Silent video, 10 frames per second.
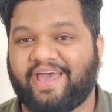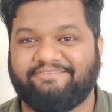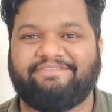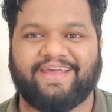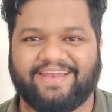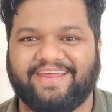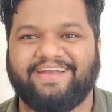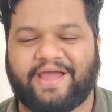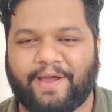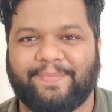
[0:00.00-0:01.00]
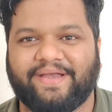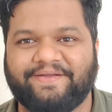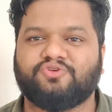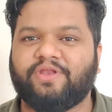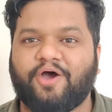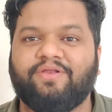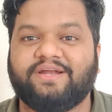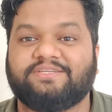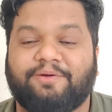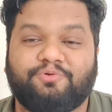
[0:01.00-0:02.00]
and finally it happened. So now
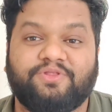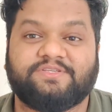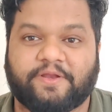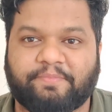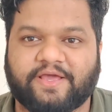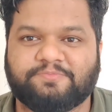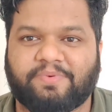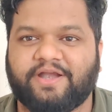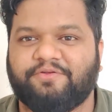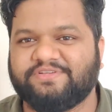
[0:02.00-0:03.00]
let's come to the surprise part,